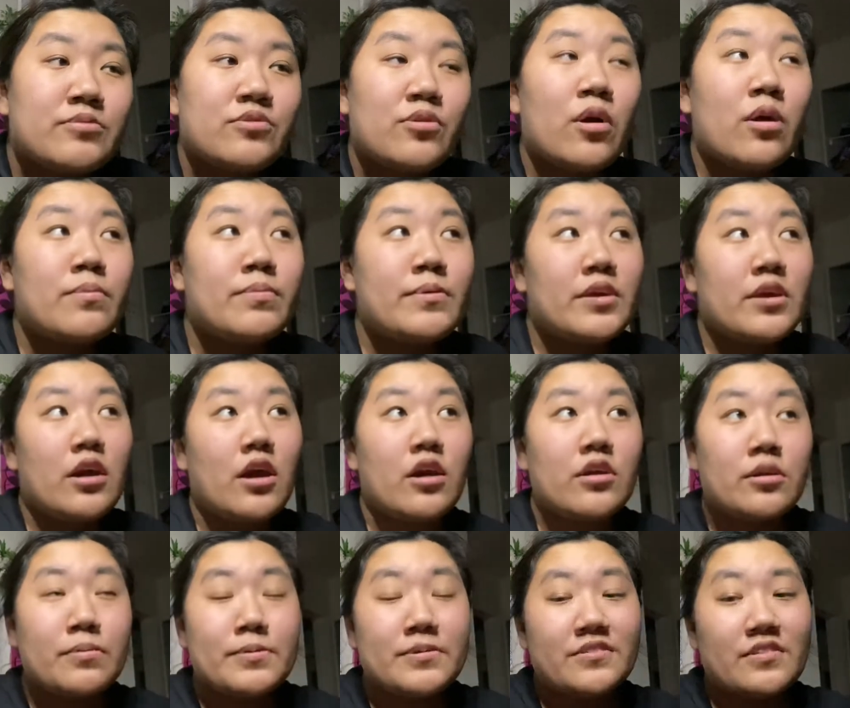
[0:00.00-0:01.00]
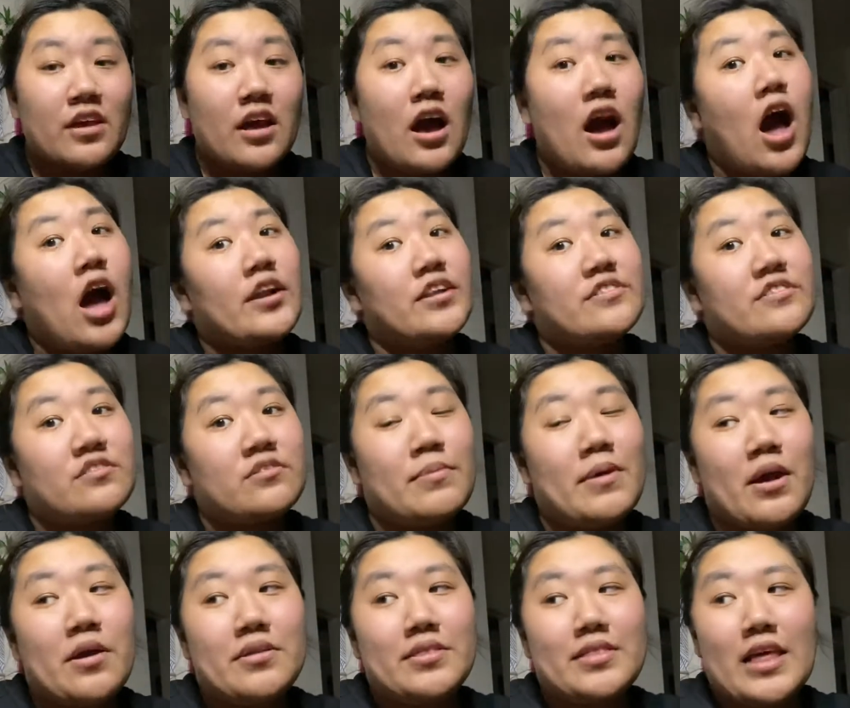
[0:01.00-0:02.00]
so I'll be 100% honest
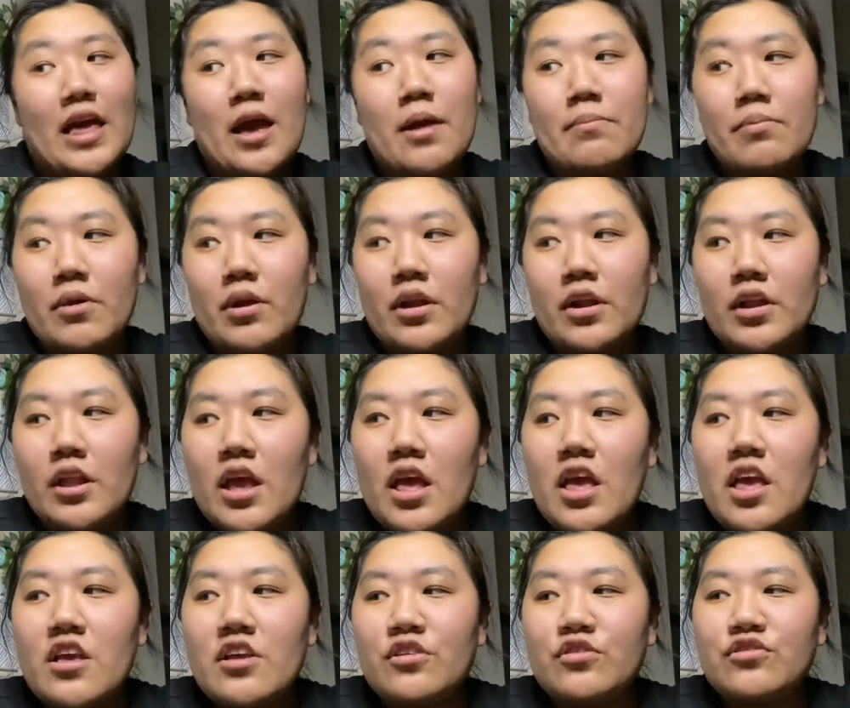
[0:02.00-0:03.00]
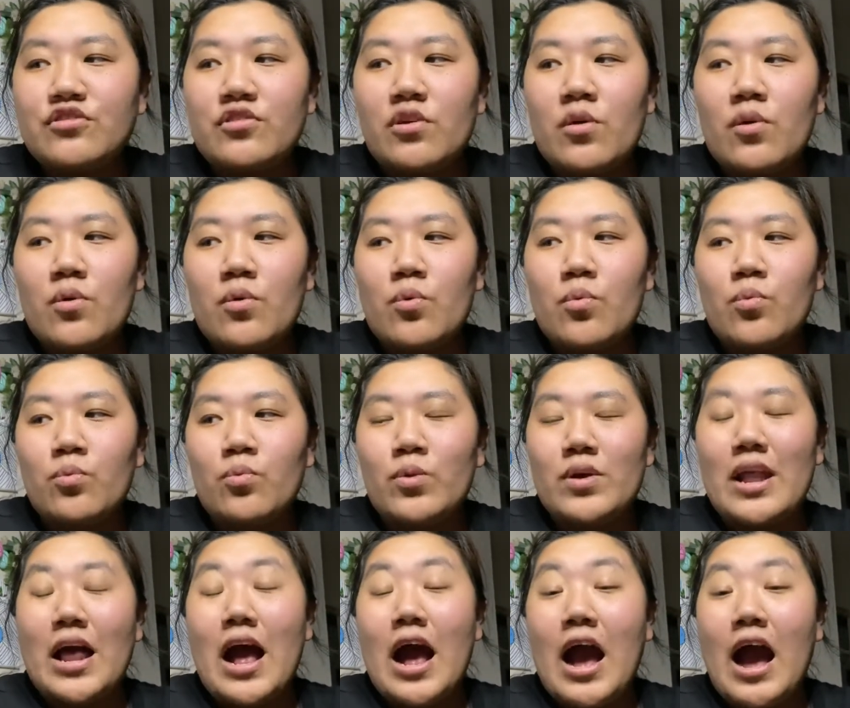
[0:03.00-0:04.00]
about that part. So
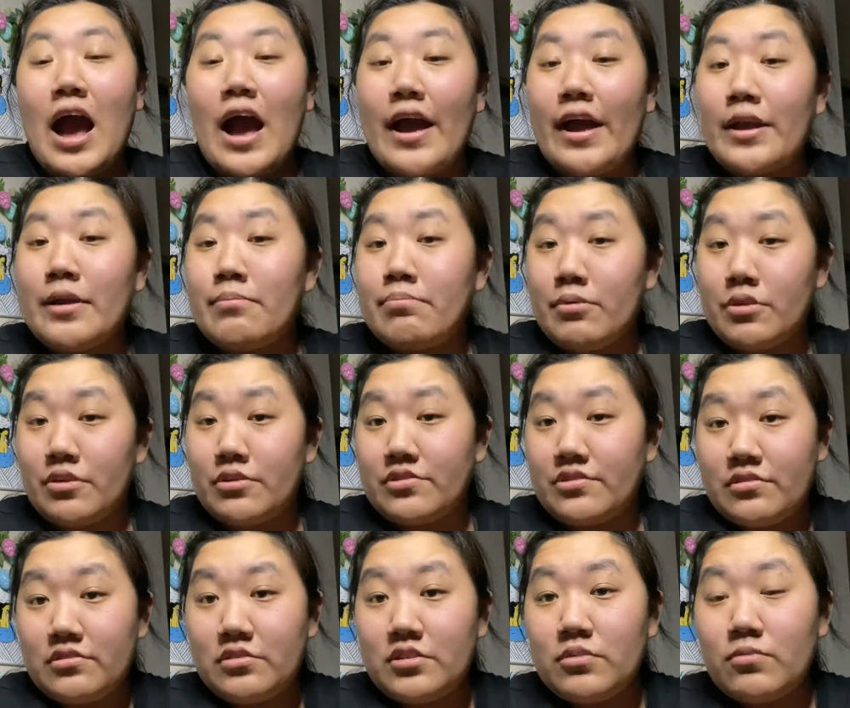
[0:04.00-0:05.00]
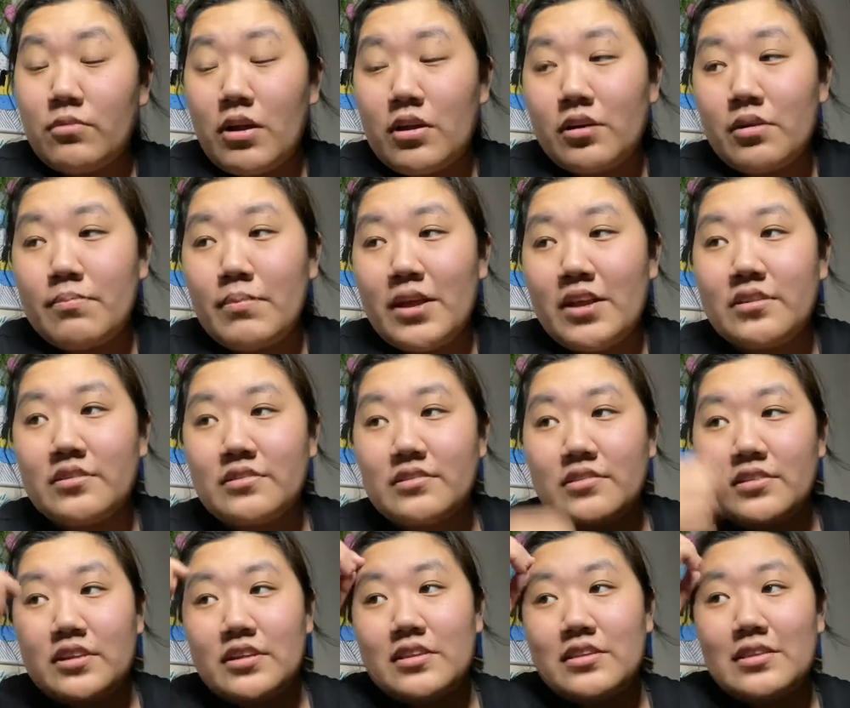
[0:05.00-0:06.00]
what I personally recommend
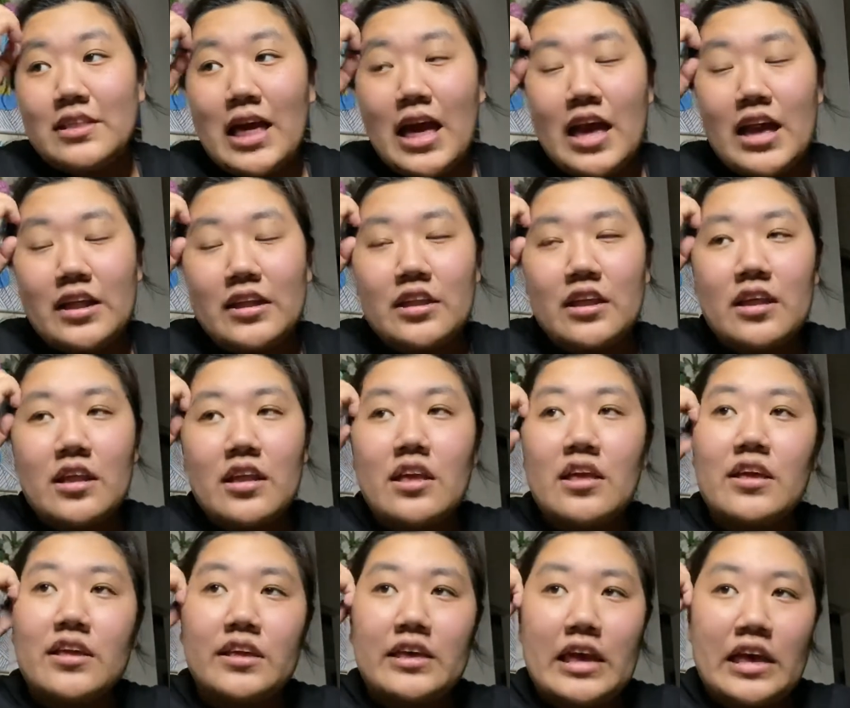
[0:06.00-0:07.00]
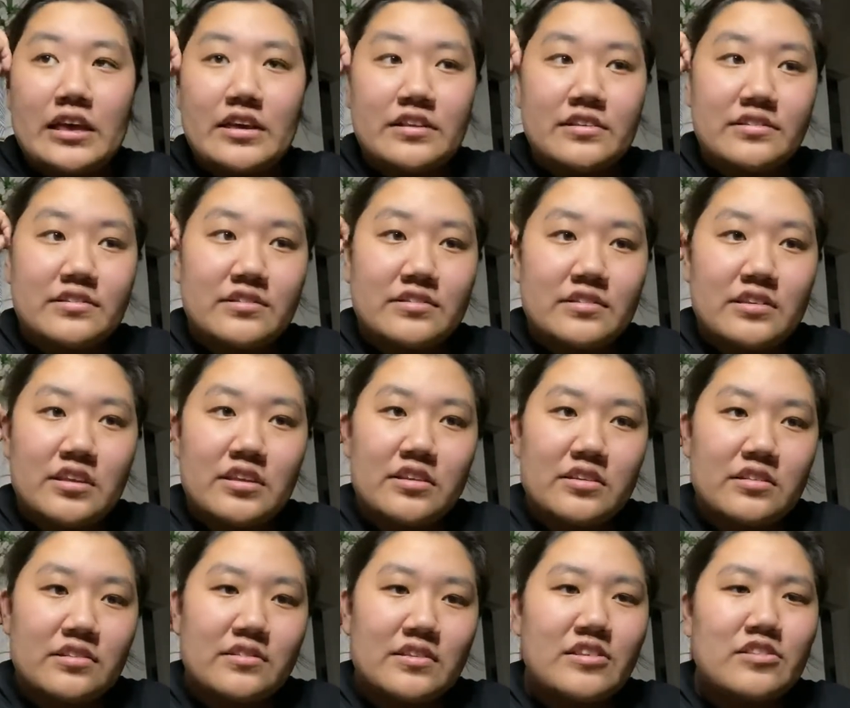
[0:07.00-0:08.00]
in that case
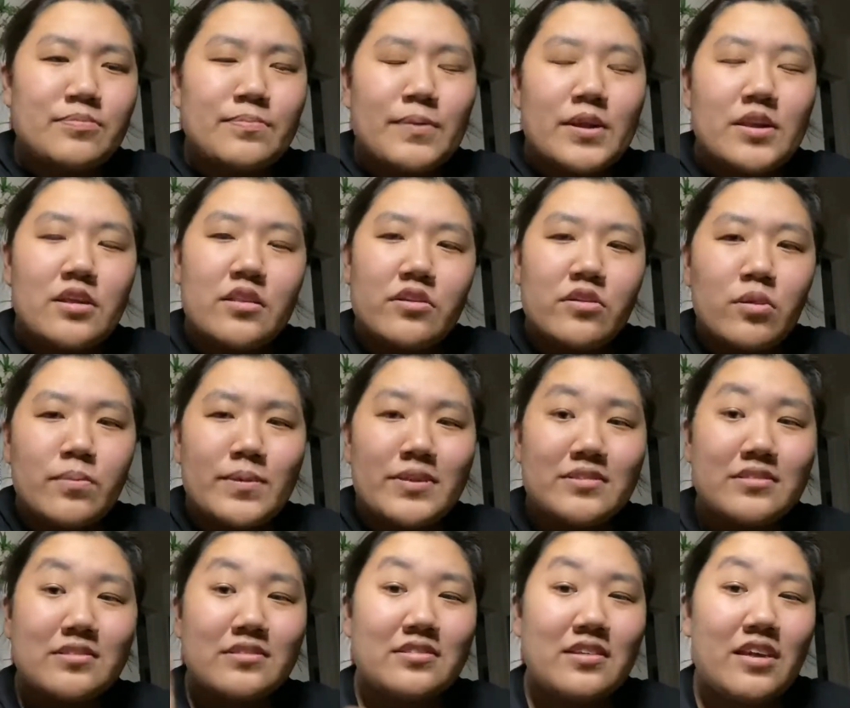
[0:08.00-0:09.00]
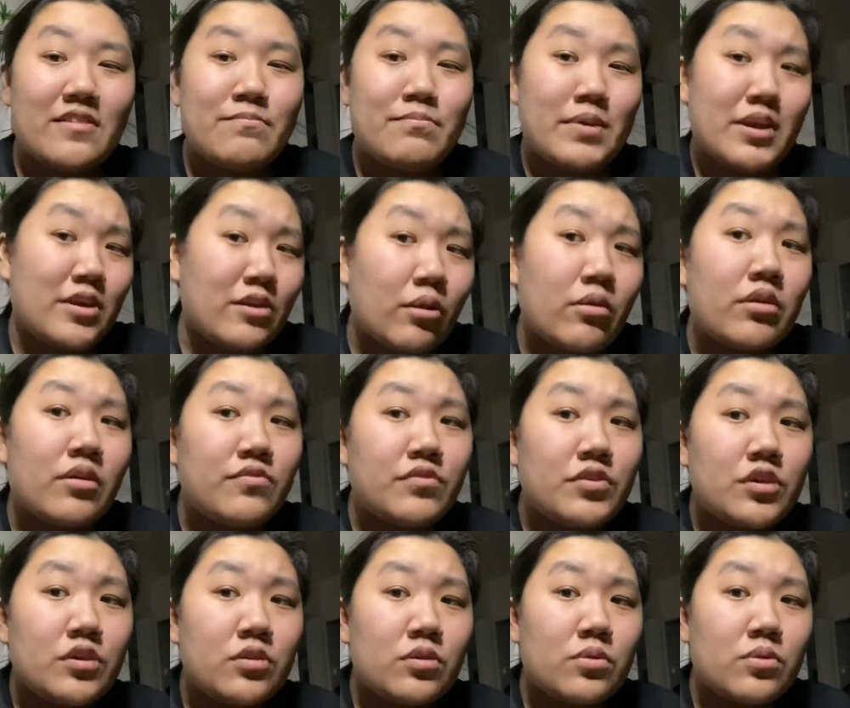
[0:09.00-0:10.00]
is, it's been a little bit since I've made a
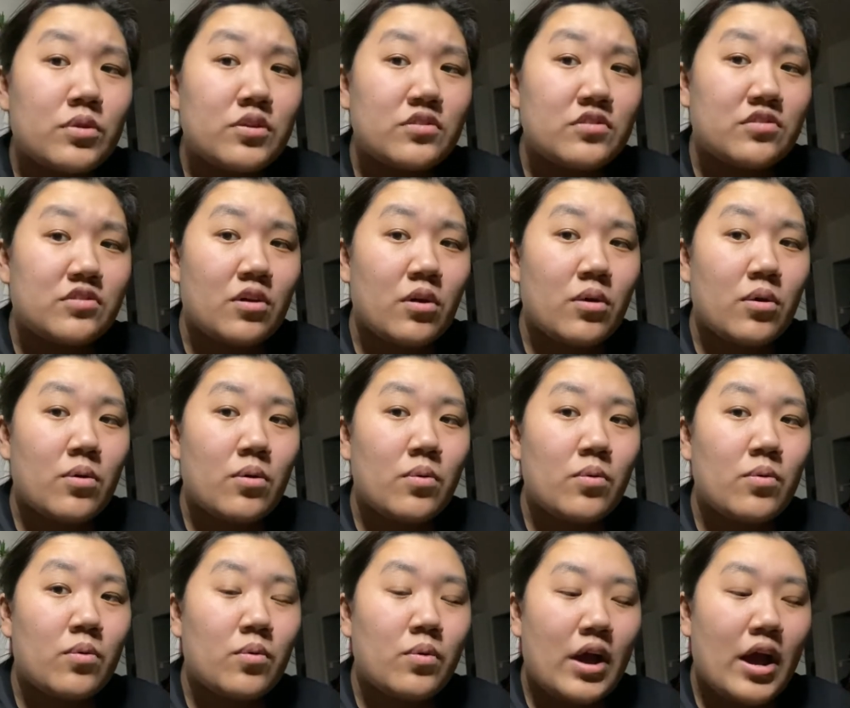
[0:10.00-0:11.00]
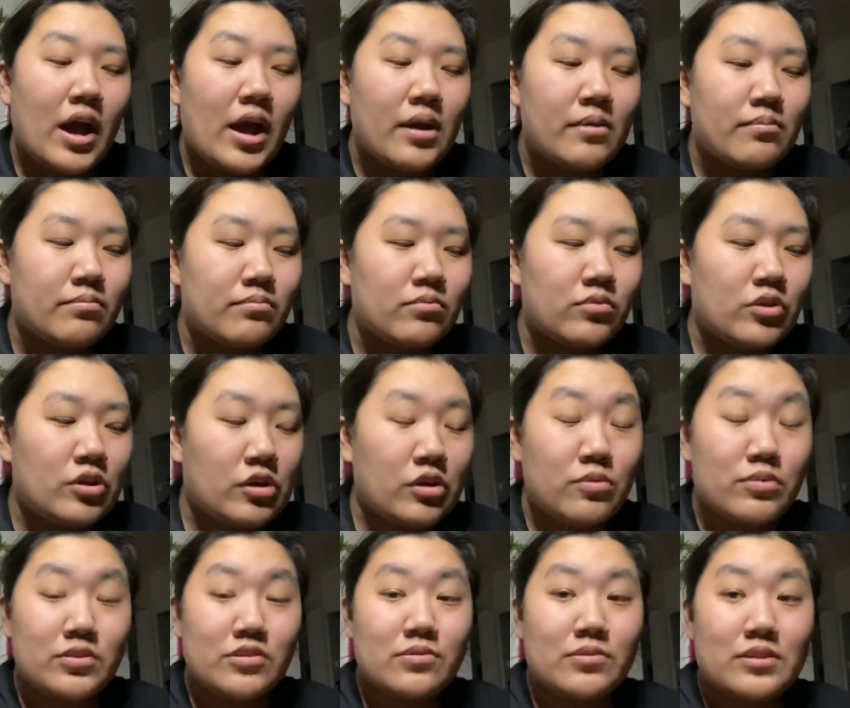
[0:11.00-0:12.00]
review, so I'm good
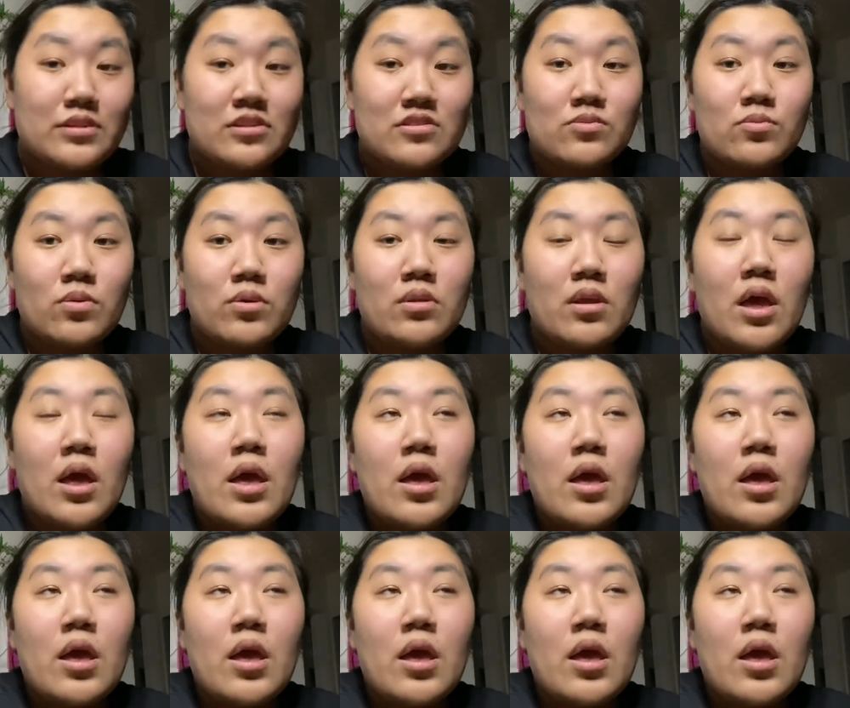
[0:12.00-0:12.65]
with doing this one.